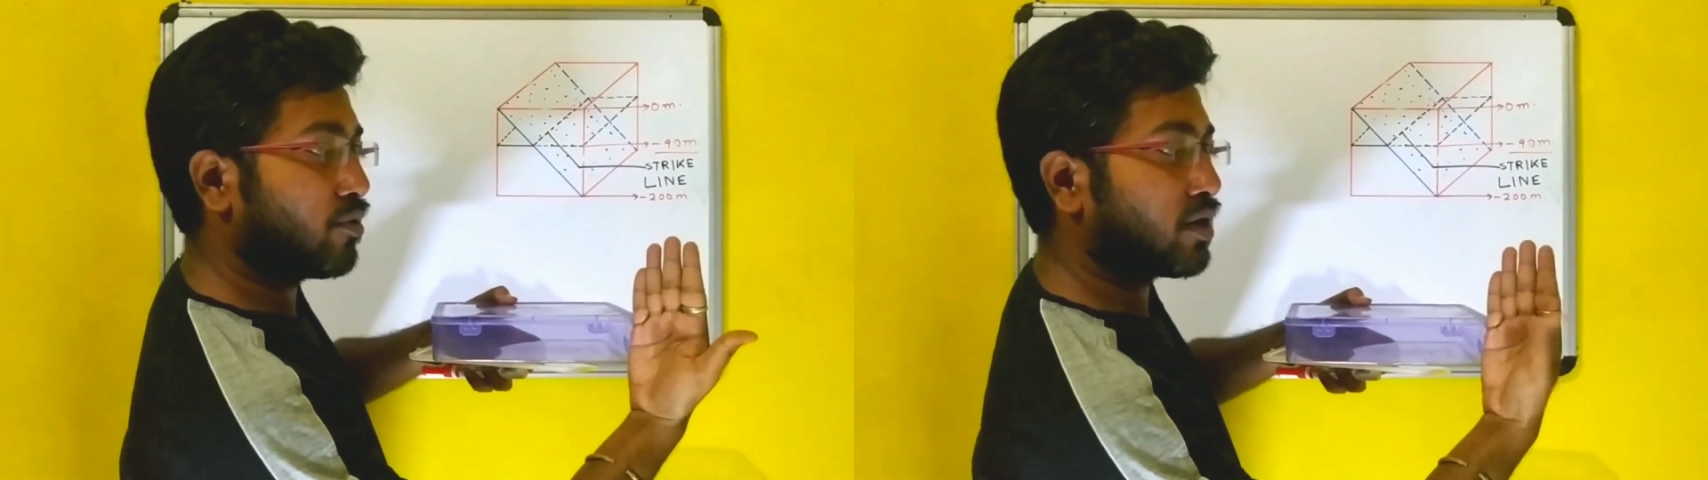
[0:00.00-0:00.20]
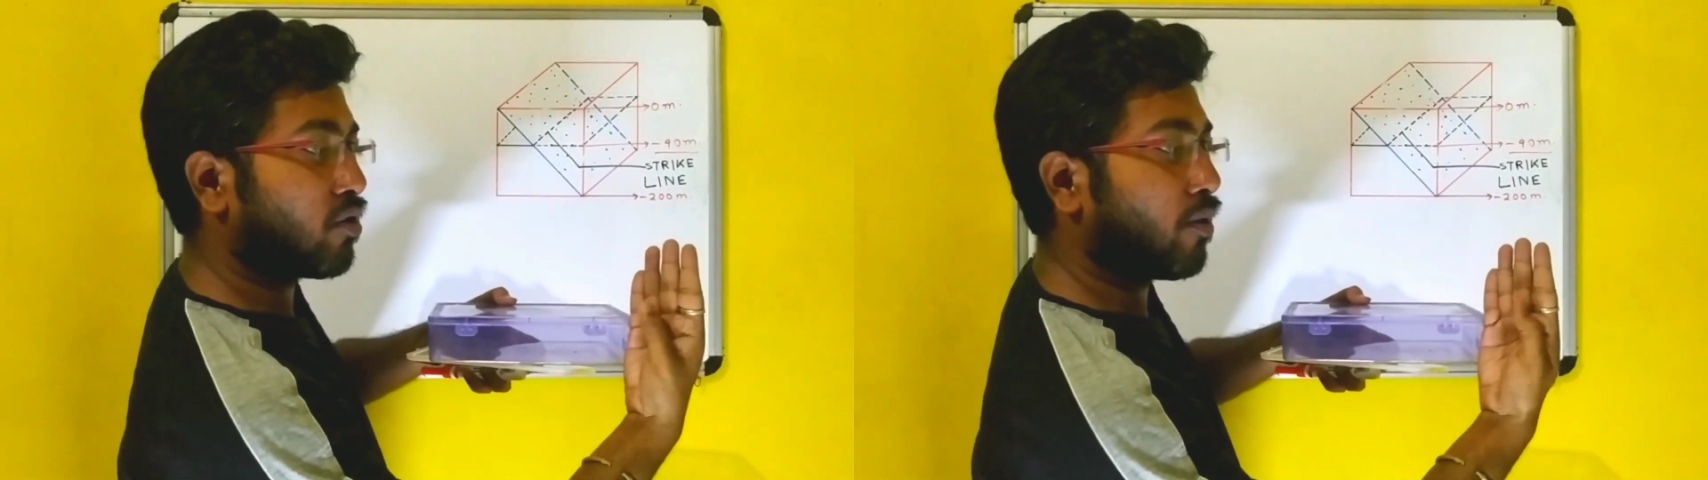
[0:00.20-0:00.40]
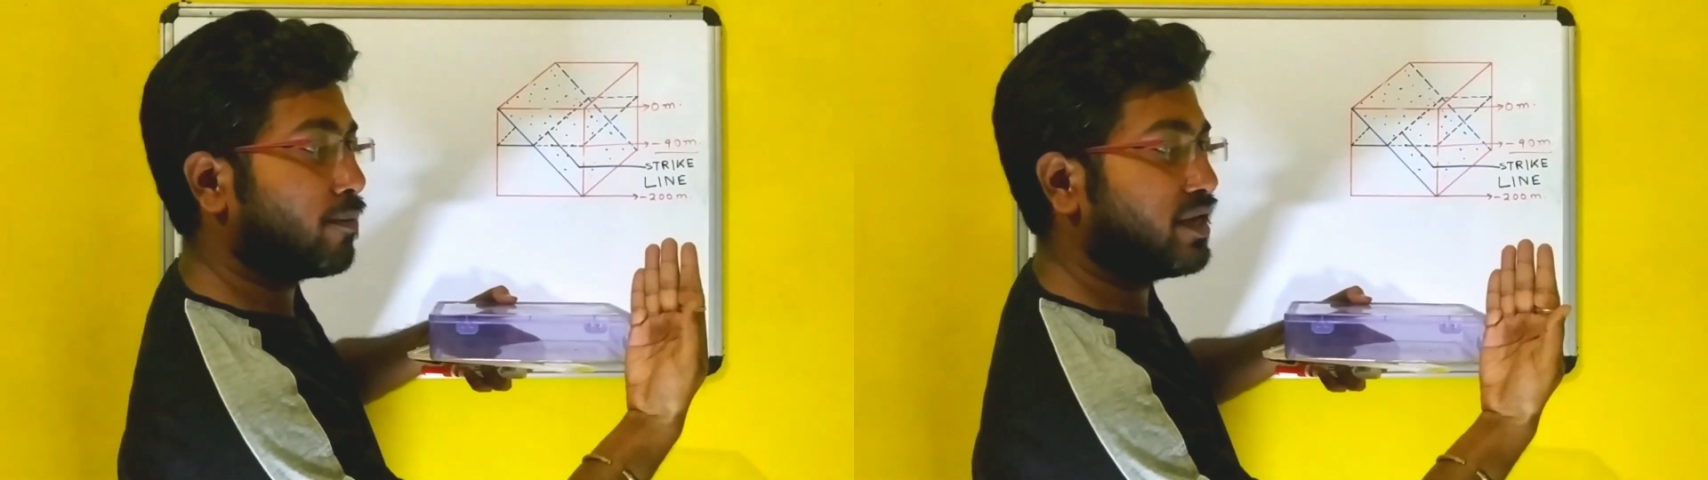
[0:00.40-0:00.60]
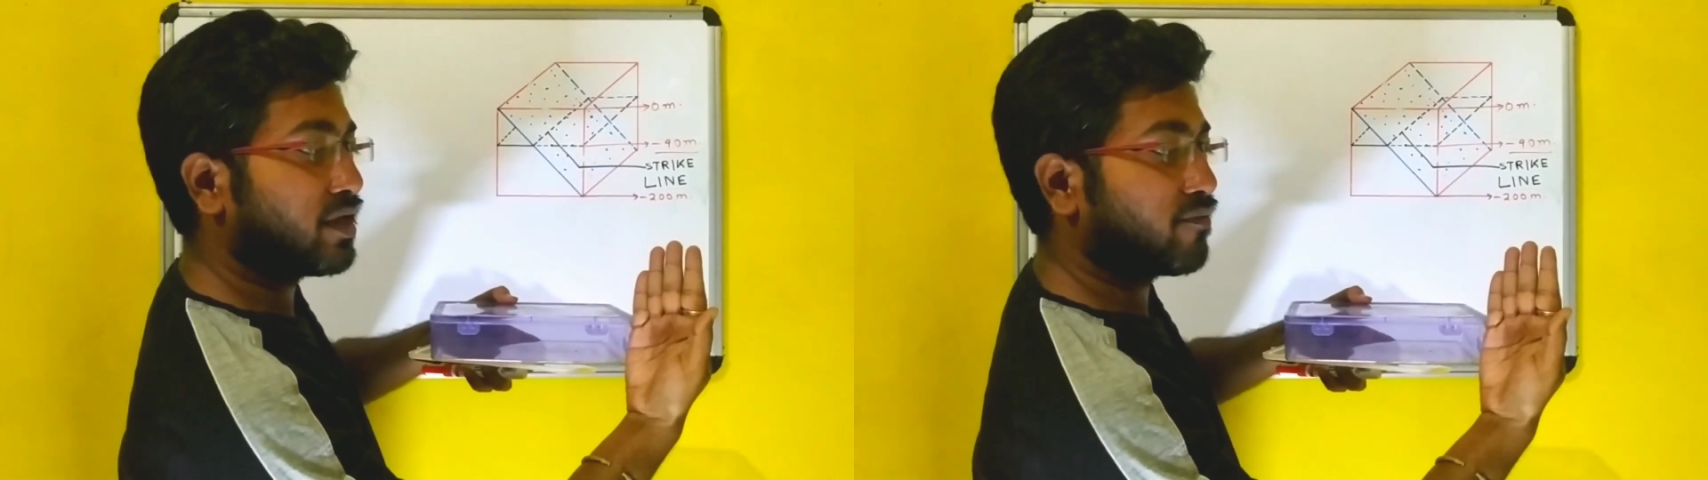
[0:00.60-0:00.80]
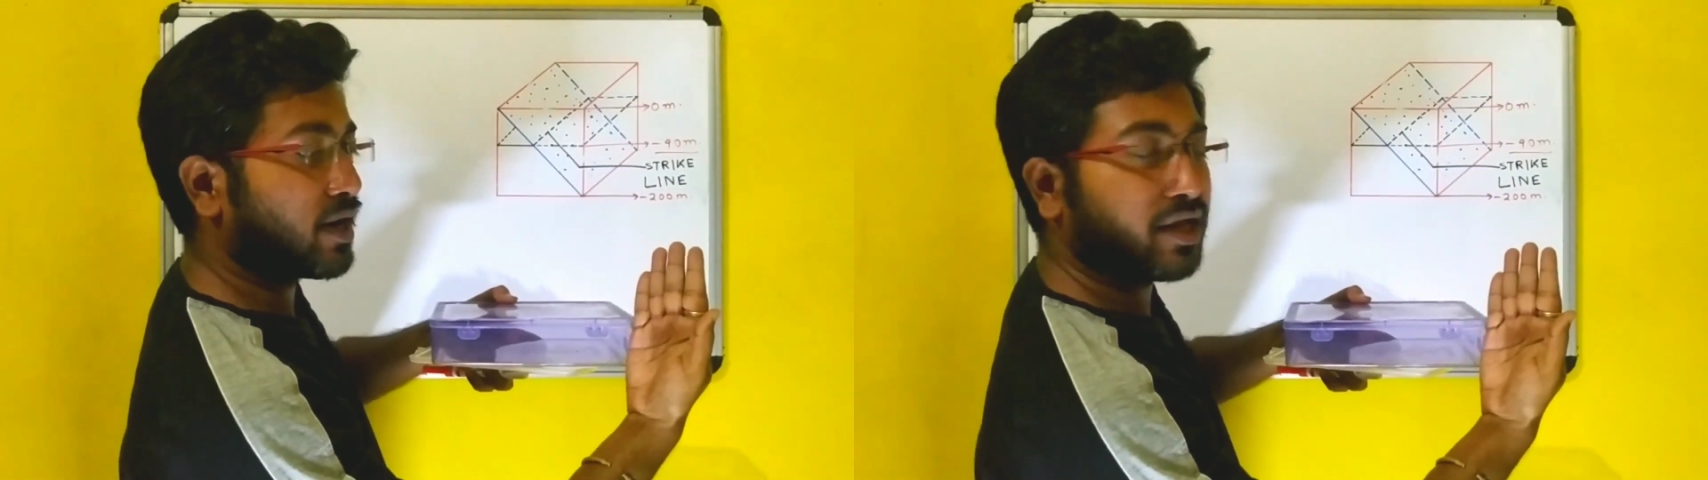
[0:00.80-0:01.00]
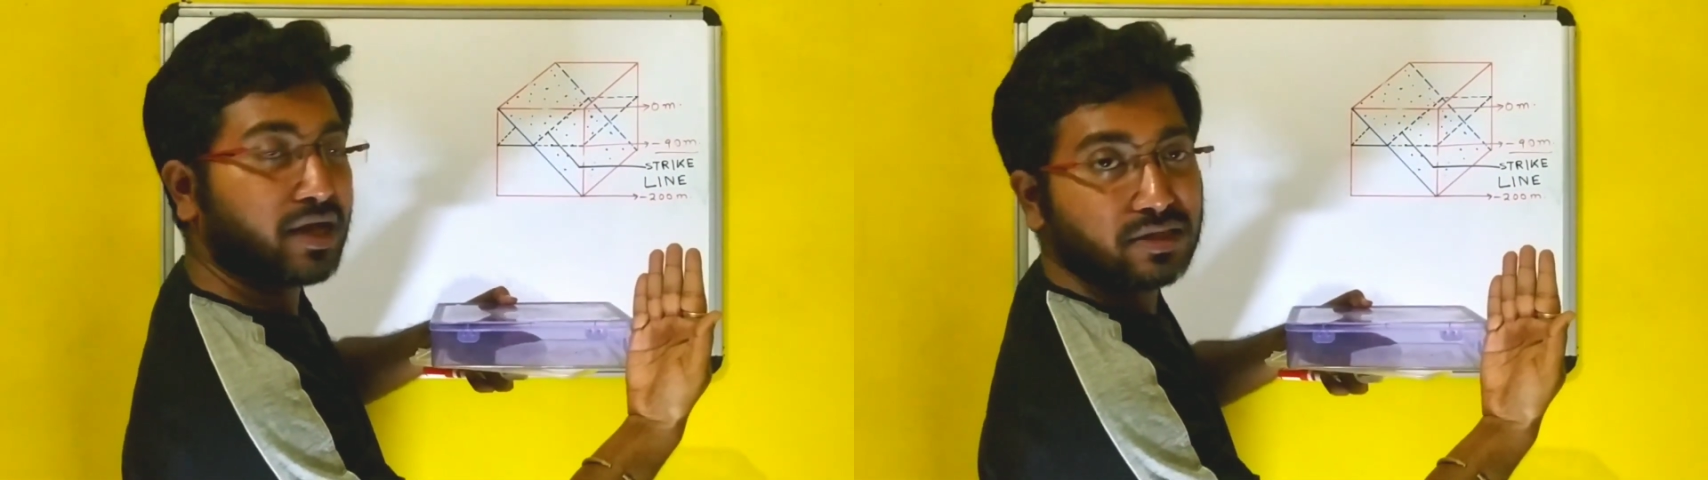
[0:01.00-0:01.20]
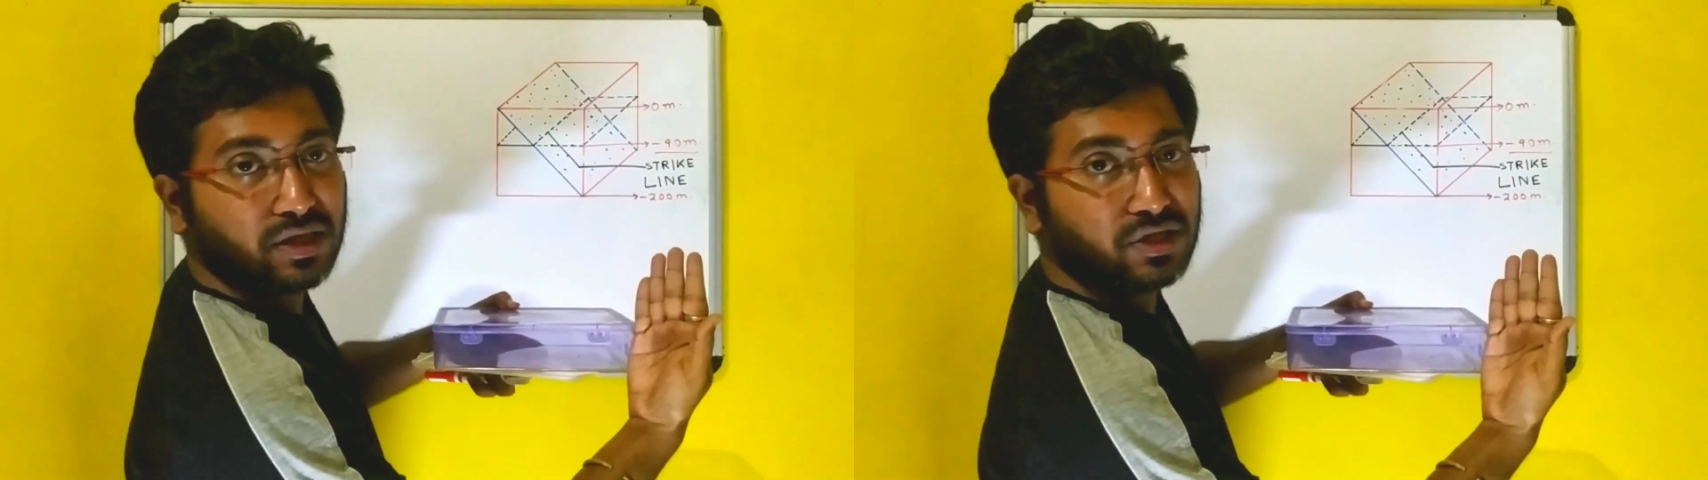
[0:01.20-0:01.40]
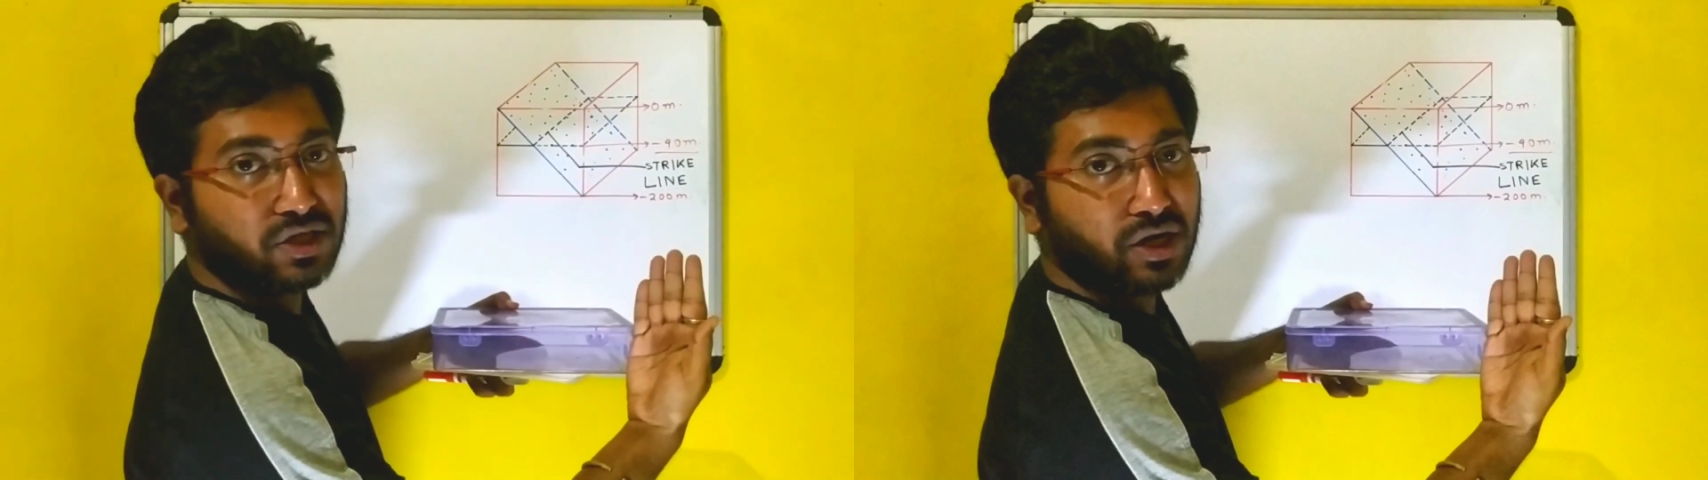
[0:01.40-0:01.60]
on oblique vertical
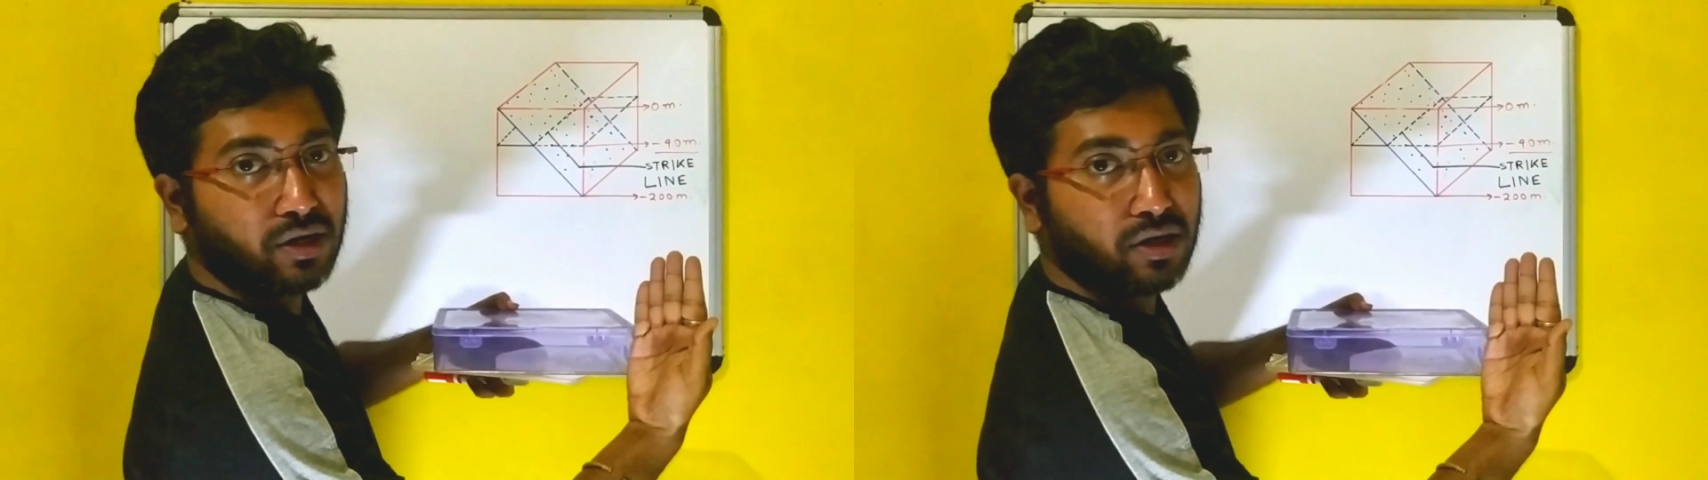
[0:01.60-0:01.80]
section.